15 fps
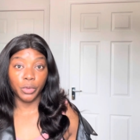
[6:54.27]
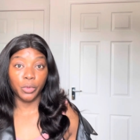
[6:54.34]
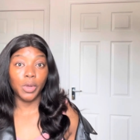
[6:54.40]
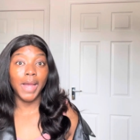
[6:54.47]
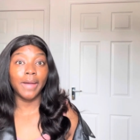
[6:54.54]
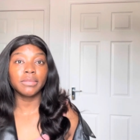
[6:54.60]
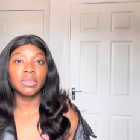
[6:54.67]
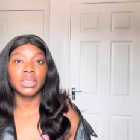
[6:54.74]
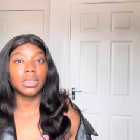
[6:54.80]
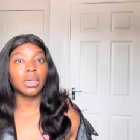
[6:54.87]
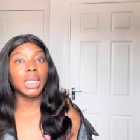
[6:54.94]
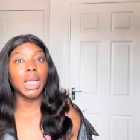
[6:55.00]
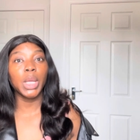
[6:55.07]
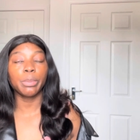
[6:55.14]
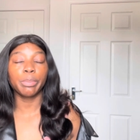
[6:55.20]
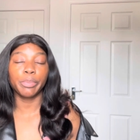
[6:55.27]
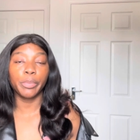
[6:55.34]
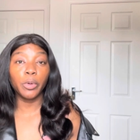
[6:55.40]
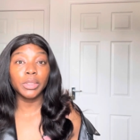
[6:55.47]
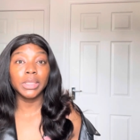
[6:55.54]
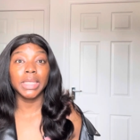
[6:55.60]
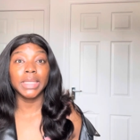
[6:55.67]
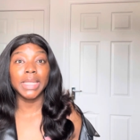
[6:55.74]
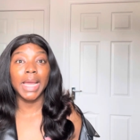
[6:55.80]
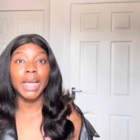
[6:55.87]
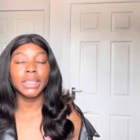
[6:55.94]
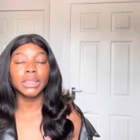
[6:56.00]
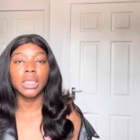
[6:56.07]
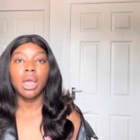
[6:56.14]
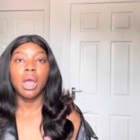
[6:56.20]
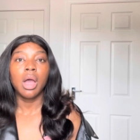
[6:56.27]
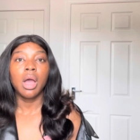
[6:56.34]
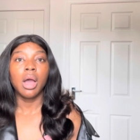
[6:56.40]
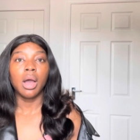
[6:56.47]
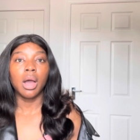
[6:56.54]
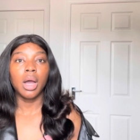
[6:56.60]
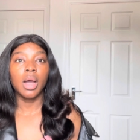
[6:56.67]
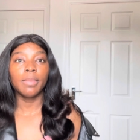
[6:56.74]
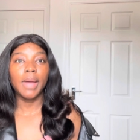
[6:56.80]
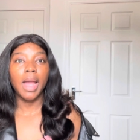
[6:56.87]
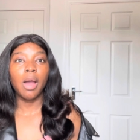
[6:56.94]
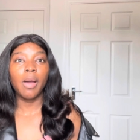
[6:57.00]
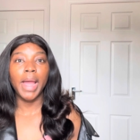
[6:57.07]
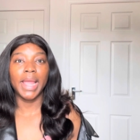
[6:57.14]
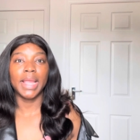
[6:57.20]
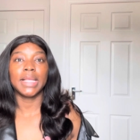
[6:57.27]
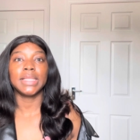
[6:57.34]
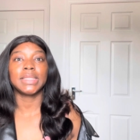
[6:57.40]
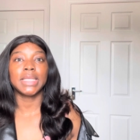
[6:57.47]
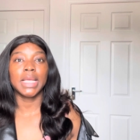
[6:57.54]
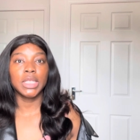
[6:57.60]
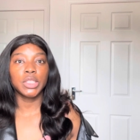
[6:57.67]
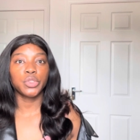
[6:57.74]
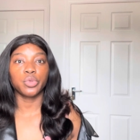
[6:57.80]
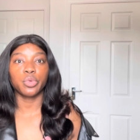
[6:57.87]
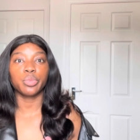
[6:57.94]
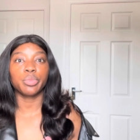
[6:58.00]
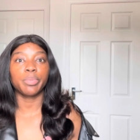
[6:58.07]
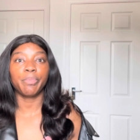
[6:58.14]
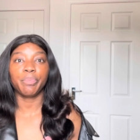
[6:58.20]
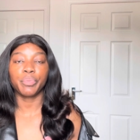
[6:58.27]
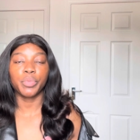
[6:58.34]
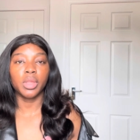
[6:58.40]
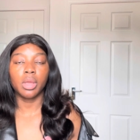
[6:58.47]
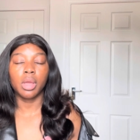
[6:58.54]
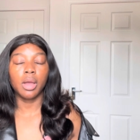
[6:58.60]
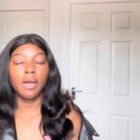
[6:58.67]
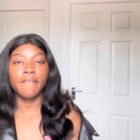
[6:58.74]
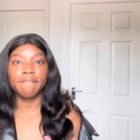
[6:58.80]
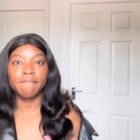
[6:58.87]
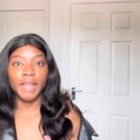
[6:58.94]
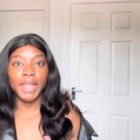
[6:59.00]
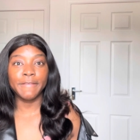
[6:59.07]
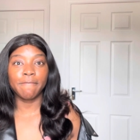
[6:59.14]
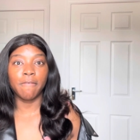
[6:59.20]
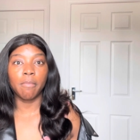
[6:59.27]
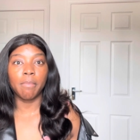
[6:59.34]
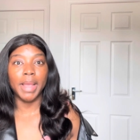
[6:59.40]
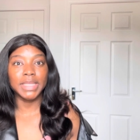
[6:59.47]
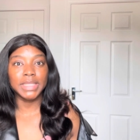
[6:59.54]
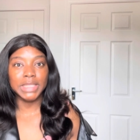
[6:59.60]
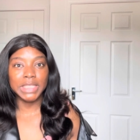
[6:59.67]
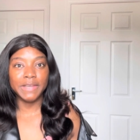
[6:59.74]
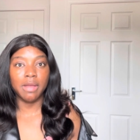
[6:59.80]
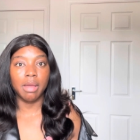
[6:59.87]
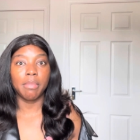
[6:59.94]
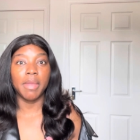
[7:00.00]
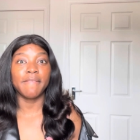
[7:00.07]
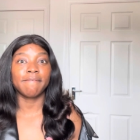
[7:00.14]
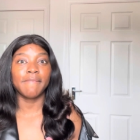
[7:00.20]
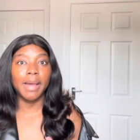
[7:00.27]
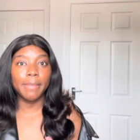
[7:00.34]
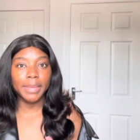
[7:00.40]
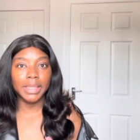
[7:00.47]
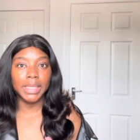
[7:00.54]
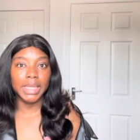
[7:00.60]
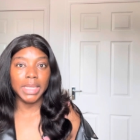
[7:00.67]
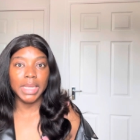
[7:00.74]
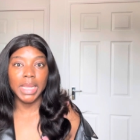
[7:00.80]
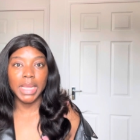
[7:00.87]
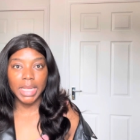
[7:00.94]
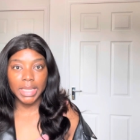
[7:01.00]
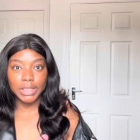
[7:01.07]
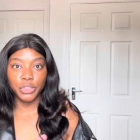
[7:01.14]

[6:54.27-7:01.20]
You have to tell them boldly that how I intend to fend for myself and my family is